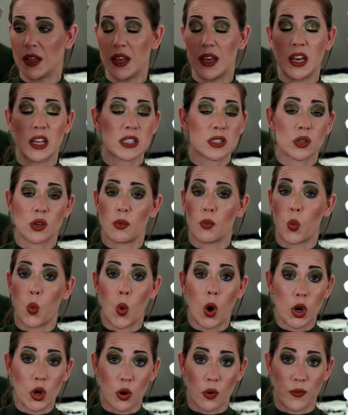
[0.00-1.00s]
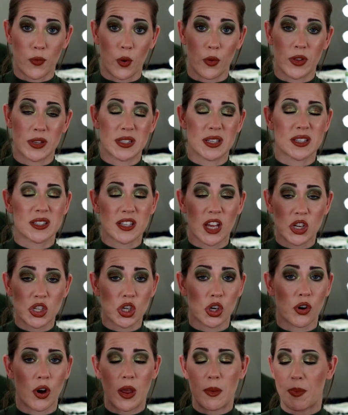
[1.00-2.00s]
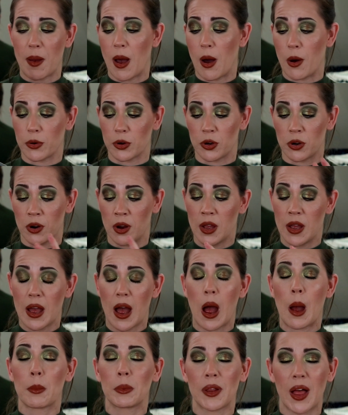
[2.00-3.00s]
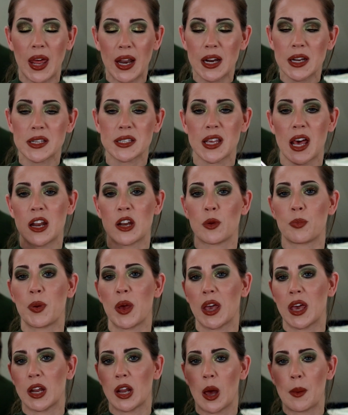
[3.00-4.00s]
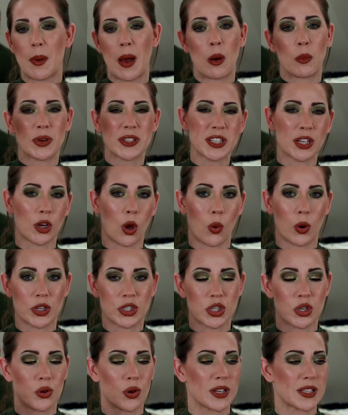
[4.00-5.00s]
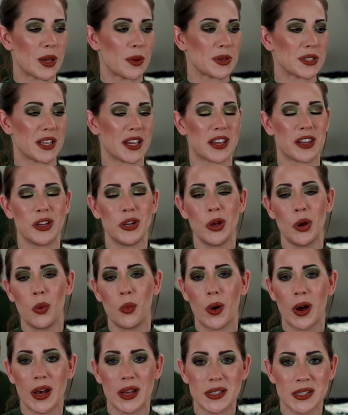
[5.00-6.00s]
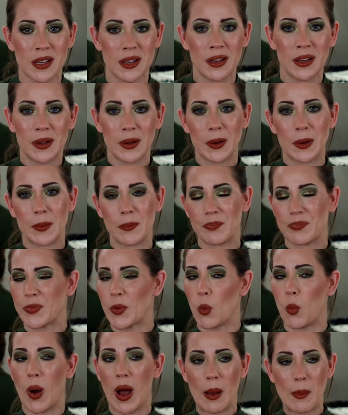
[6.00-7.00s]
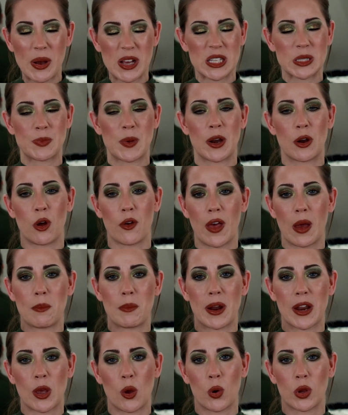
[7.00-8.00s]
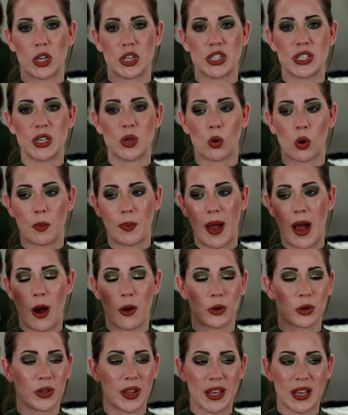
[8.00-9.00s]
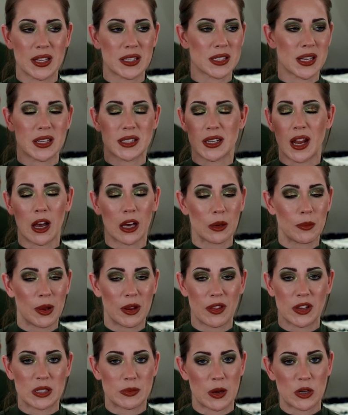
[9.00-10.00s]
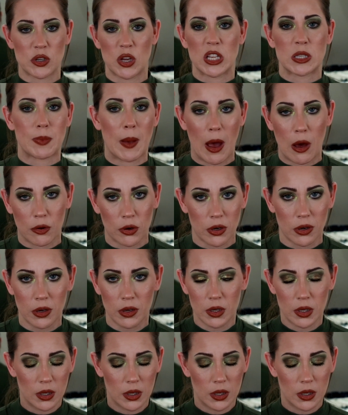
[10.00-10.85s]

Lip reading: It's wonderful. This is such a great powder. I'm glad I decided to pick it up. I wasn't going to because I was like, you know what? Why am I spending all that money on a Dior powder? Like, it's not going to be anything special. It's powder.